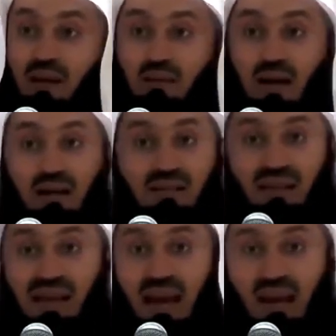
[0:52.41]
There is
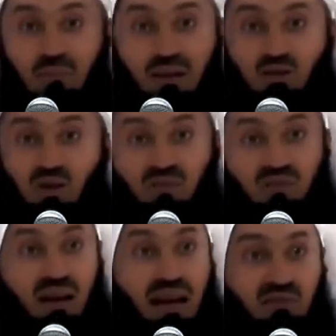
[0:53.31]
an element
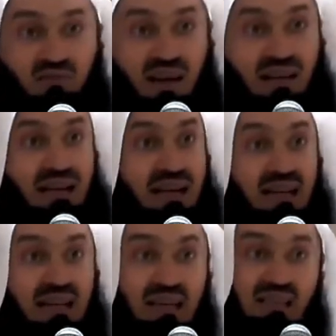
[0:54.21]
of love and
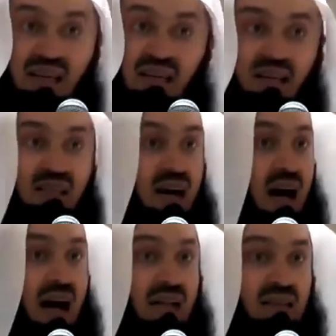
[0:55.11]
kindness in his
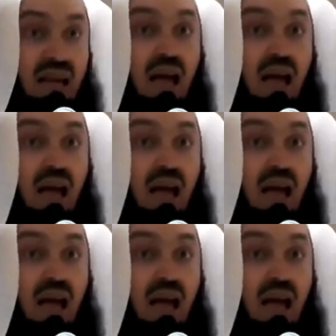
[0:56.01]
heart.